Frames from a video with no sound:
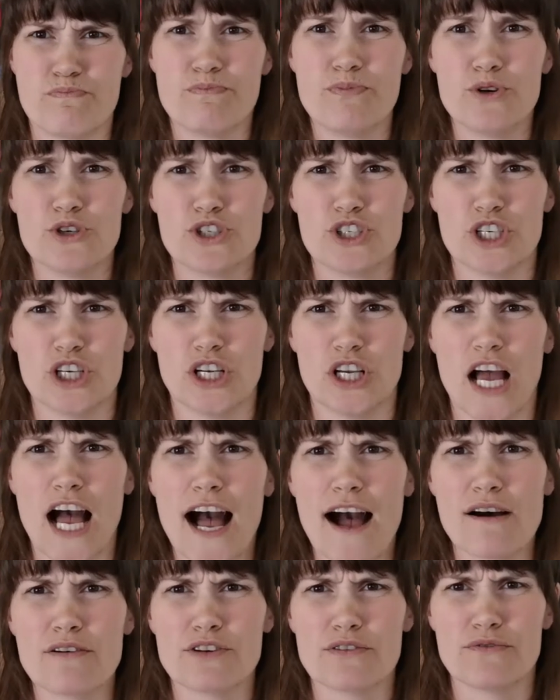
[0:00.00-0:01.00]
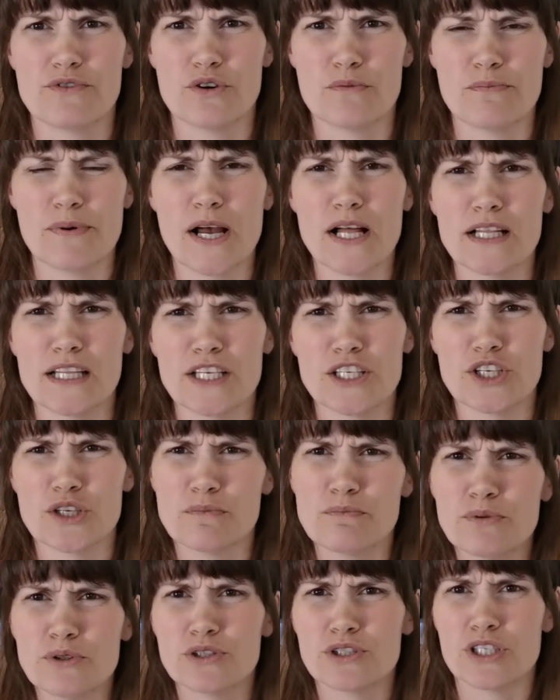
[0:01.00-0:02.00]
pushing out of your belly and you're
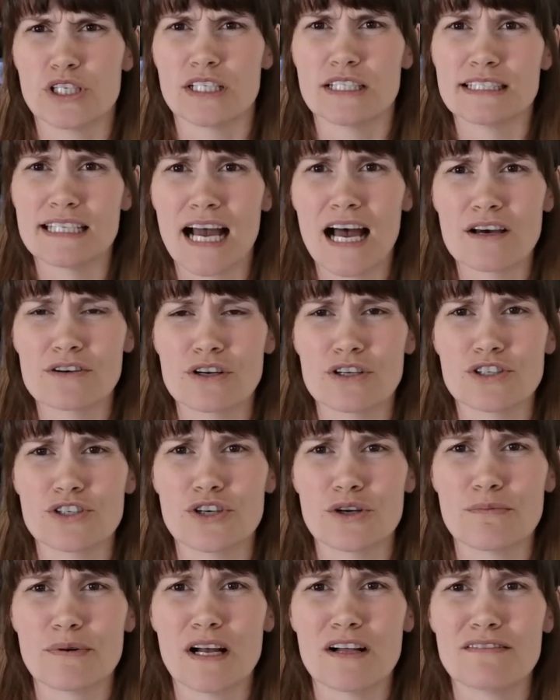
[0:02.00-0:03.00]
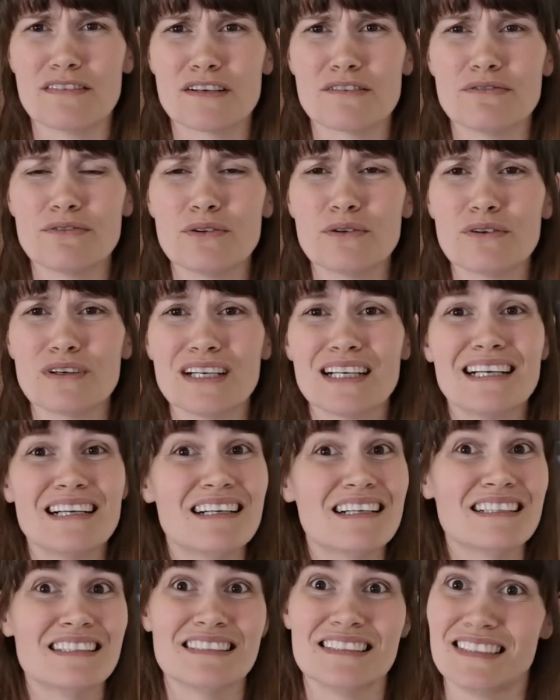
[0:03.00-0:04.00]
pushing down onto your pelvic floor,
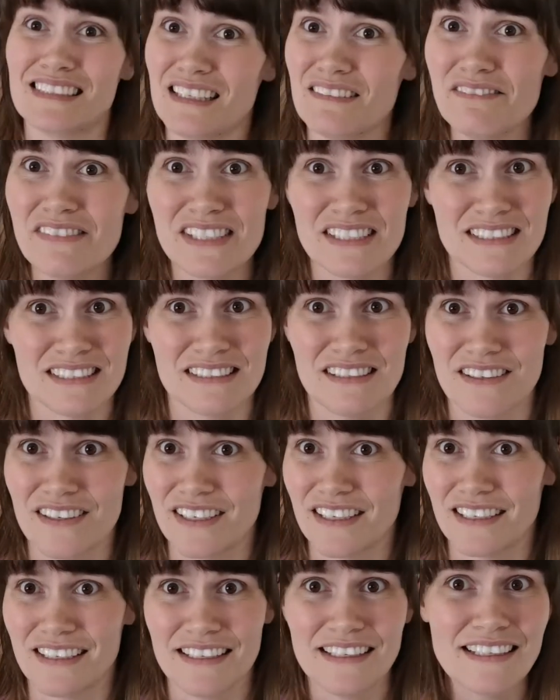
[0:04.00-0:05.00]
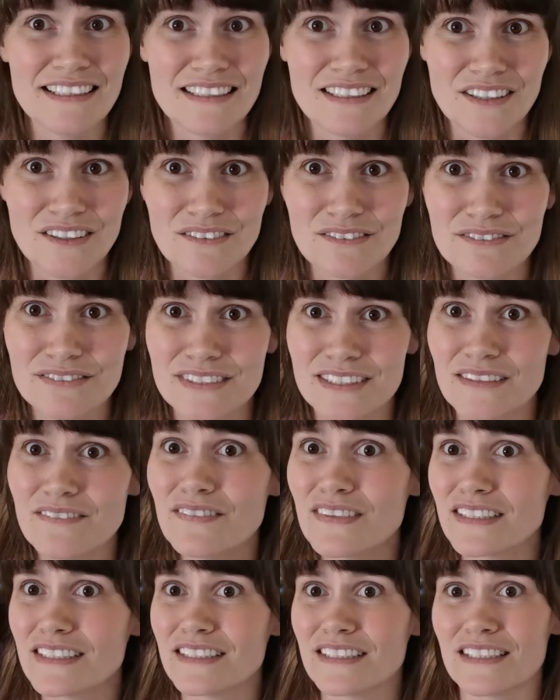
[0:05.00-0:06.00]
something's gotta give.
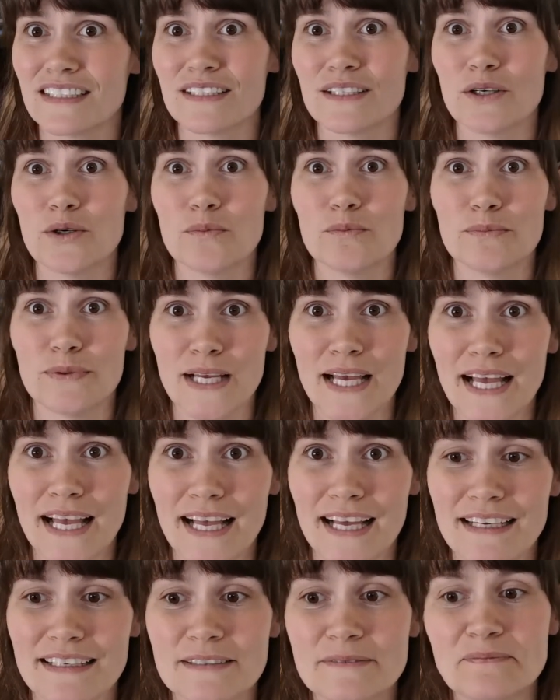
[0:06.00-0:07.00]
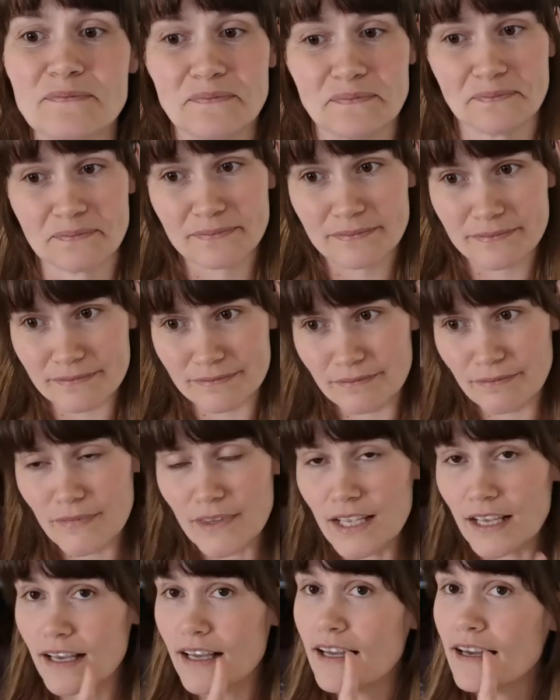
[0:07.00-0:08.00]
Something's gonna go bad.
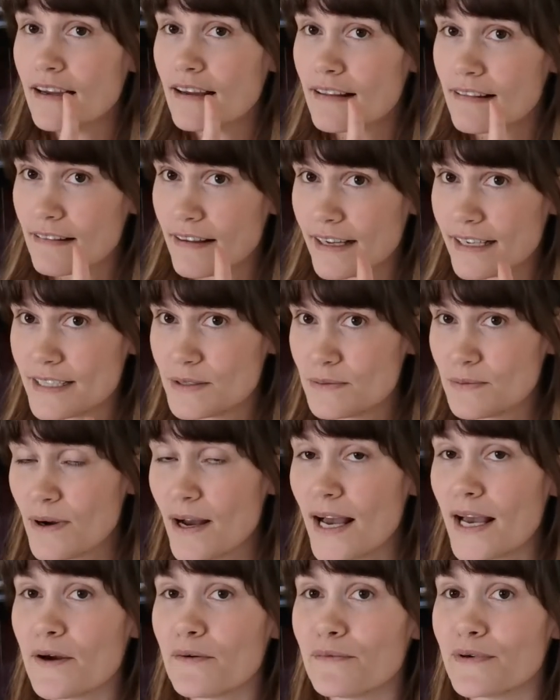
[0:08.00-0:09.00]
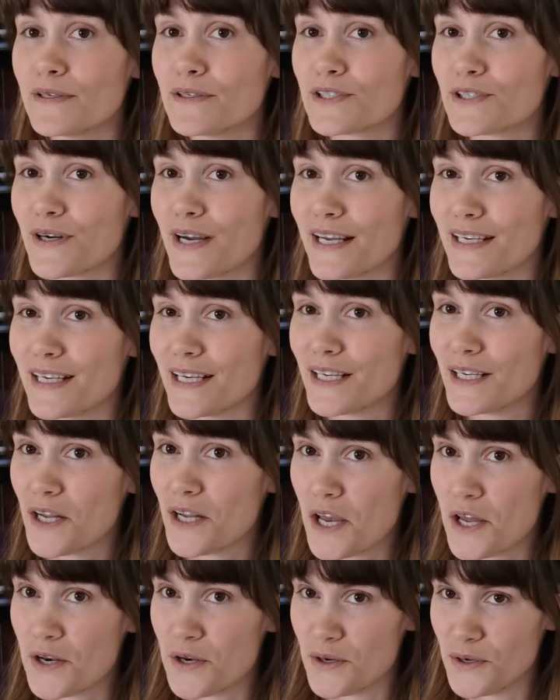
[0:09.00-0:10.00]
That is why we train
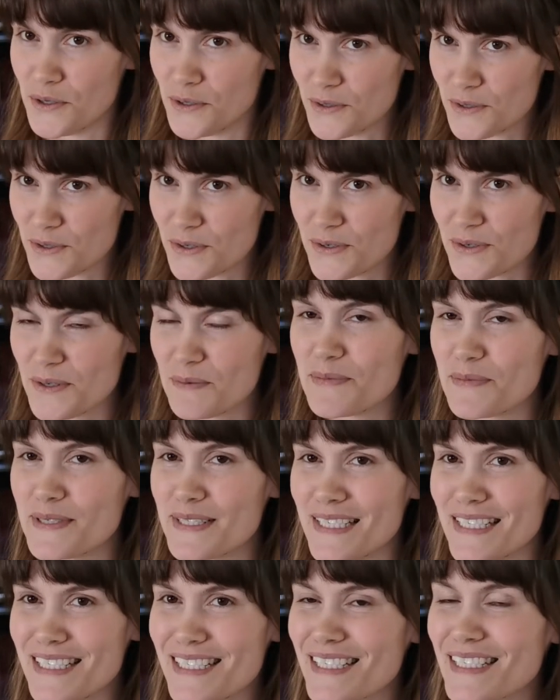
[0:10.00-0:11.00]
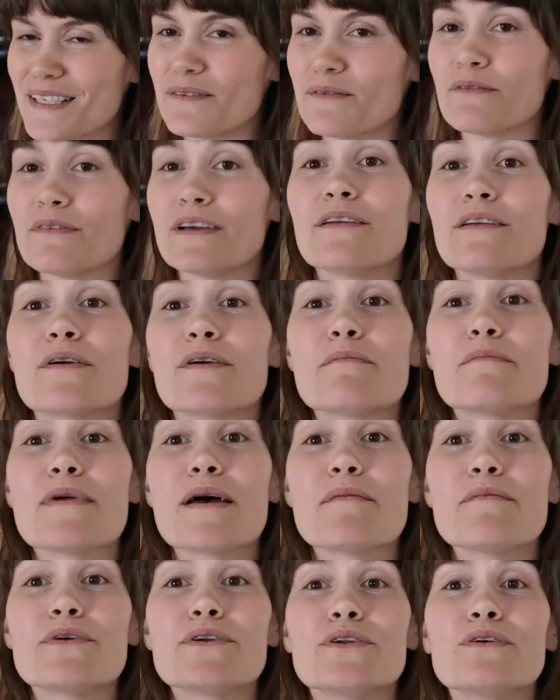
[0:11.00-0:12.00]
in neutral position. We
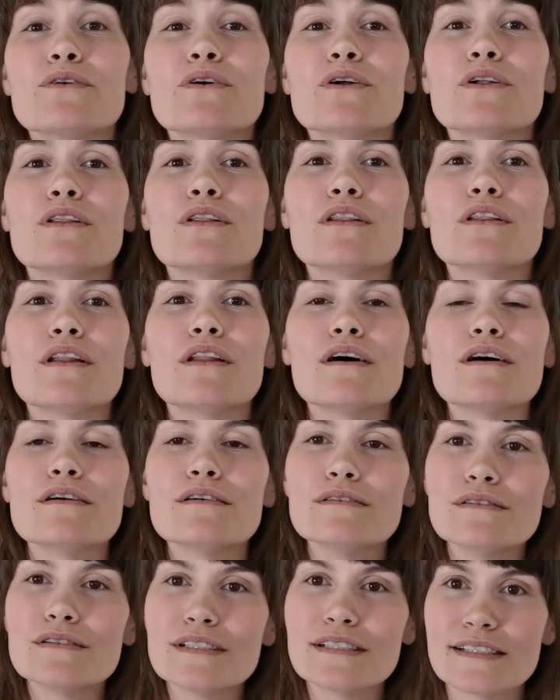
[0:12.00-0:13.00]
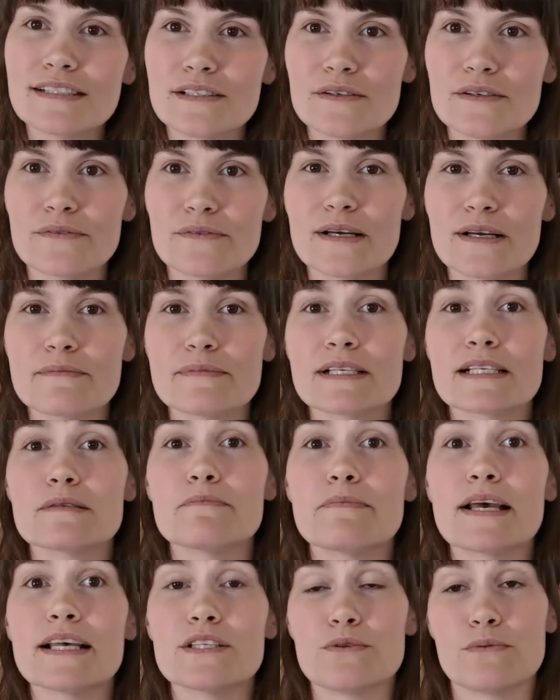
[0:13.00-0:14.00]
remember to close the ribs as
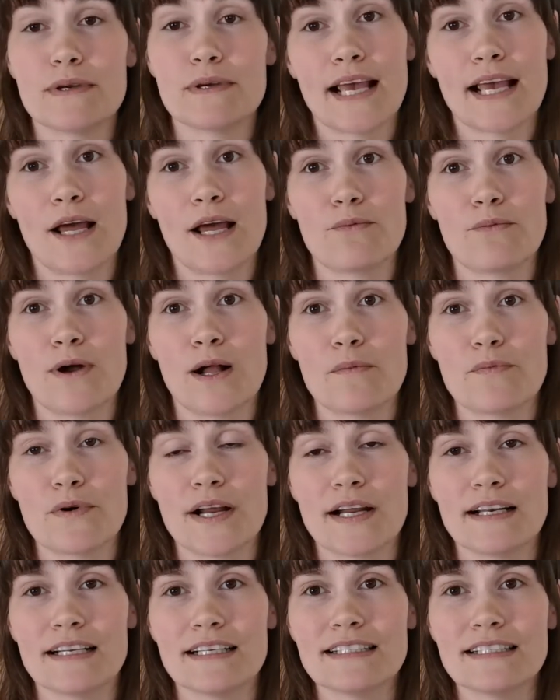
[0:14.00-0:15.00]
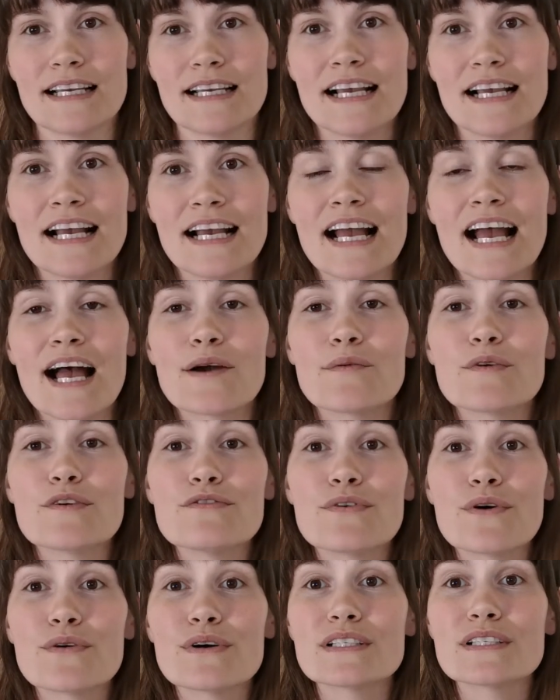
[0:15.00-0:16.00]
best we can while pregnant, and we
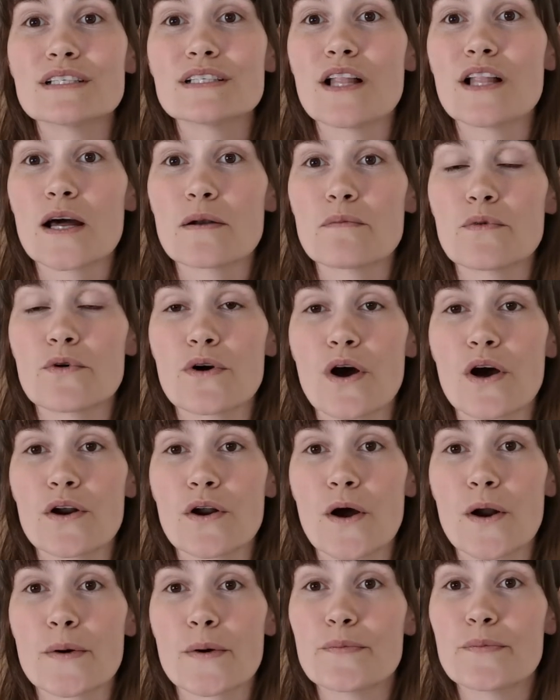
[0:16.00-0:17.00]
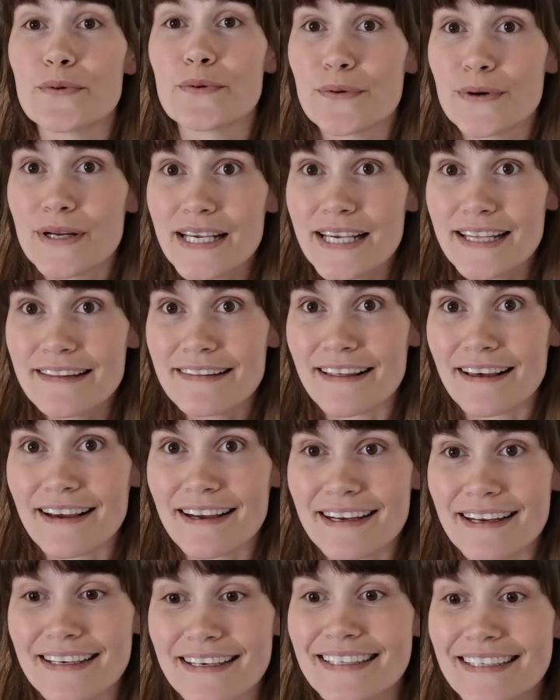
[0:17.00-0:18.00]
focus a lot more on our
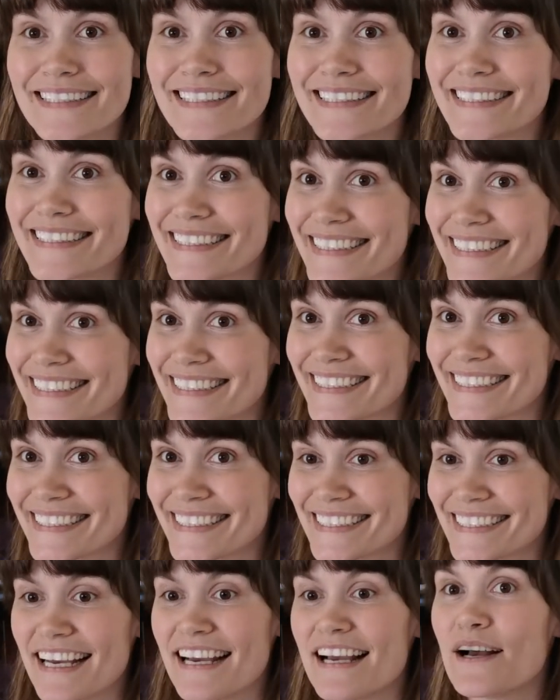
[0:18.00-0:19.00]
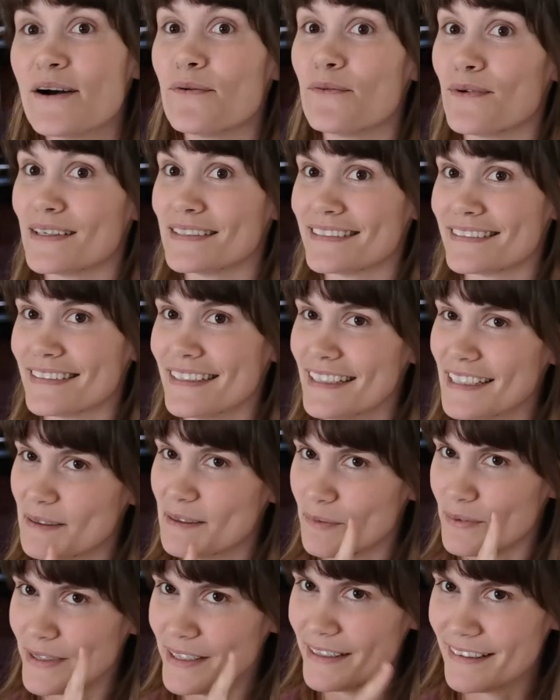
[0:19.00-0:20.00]
breathing. Once
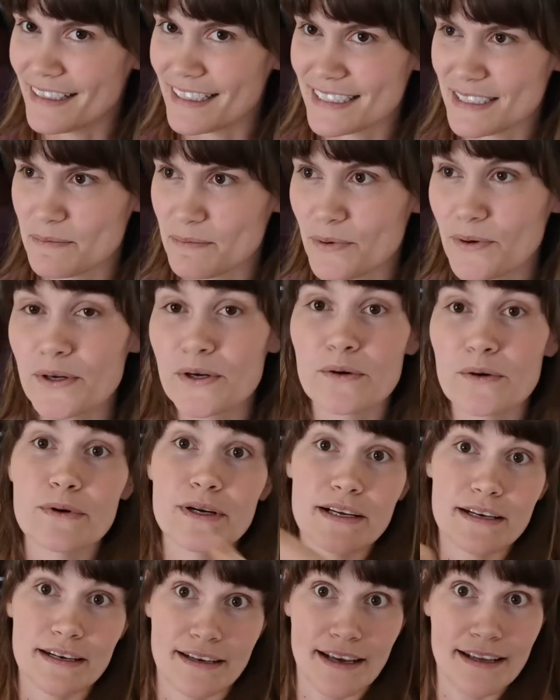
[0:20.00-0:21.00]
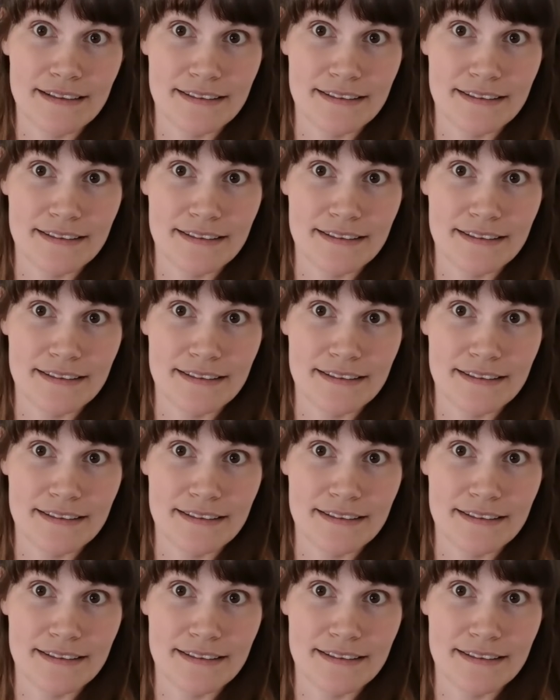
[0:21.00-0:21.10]
again, breathing is important. We're going to